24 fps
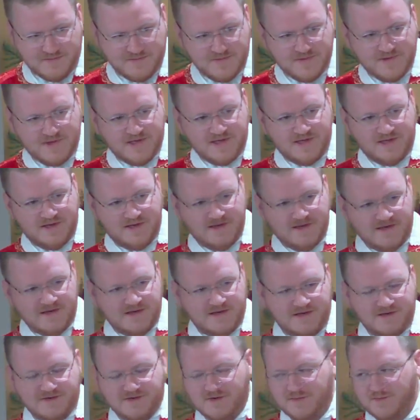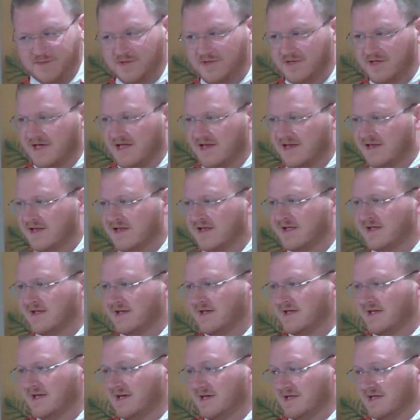and attribute that
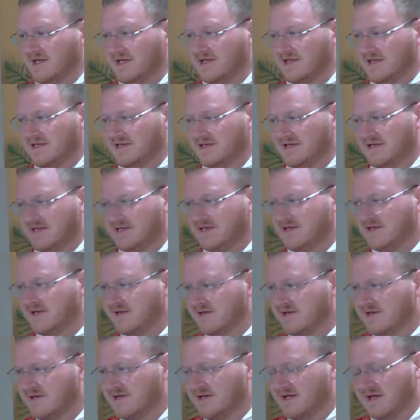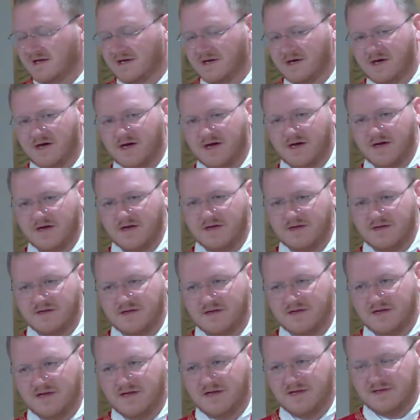healing that did occur
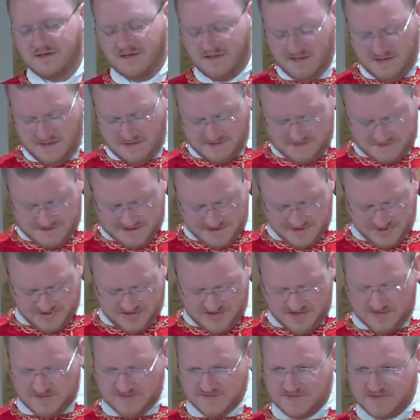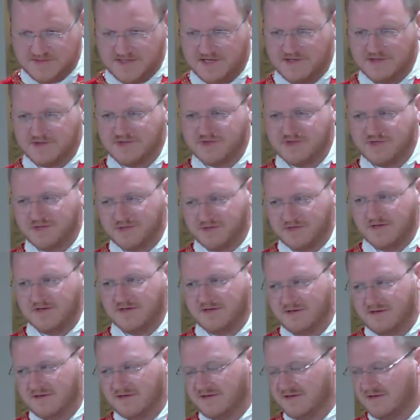to the intercession of St. Jude.
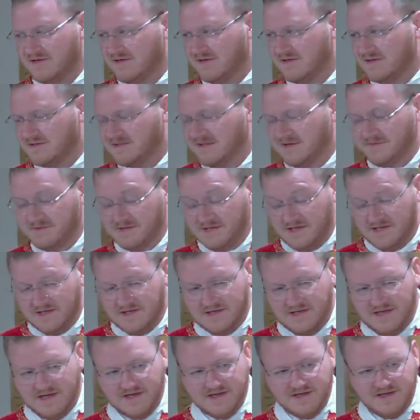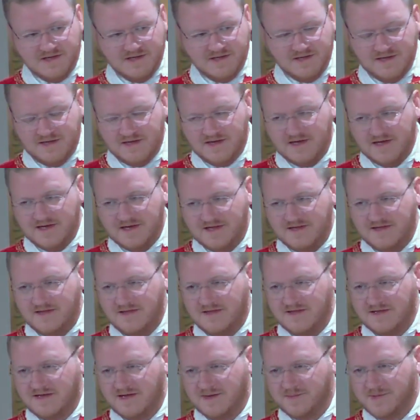So every year they
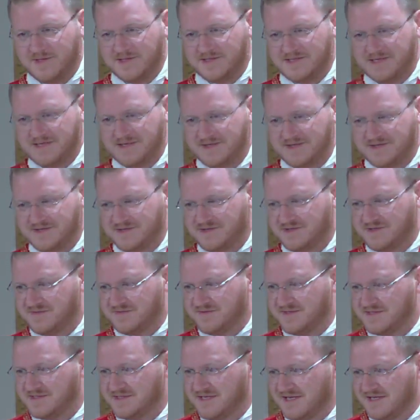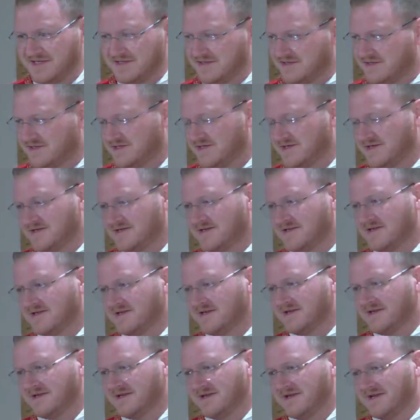come on St. Jude's feast day to
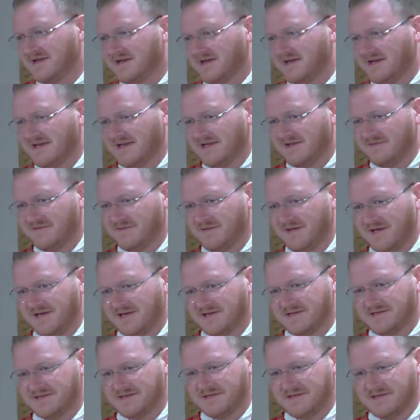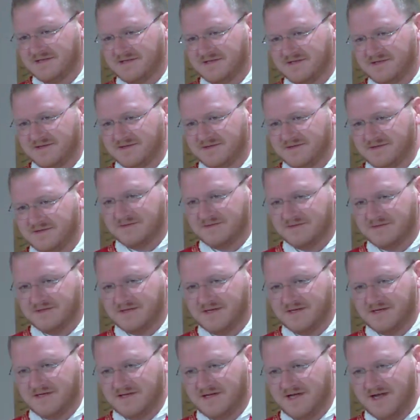give thanks and to
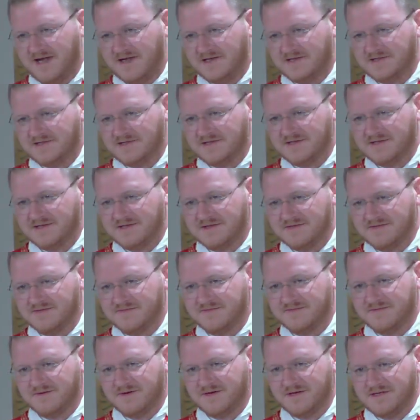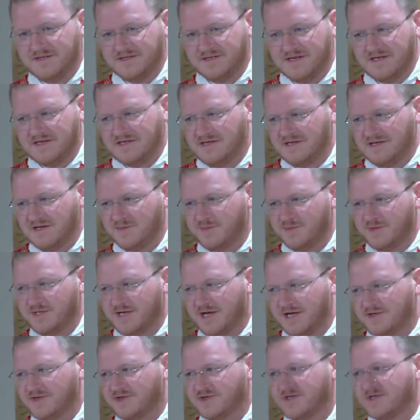ask for his continued
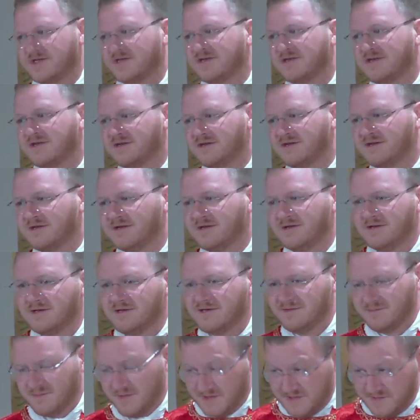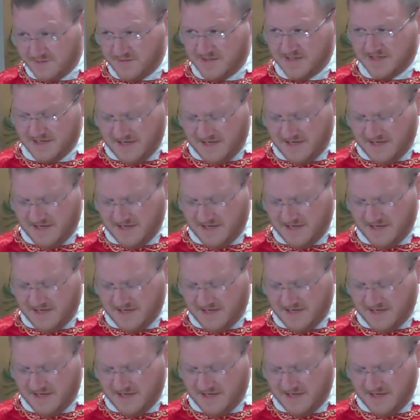protection. Would that we could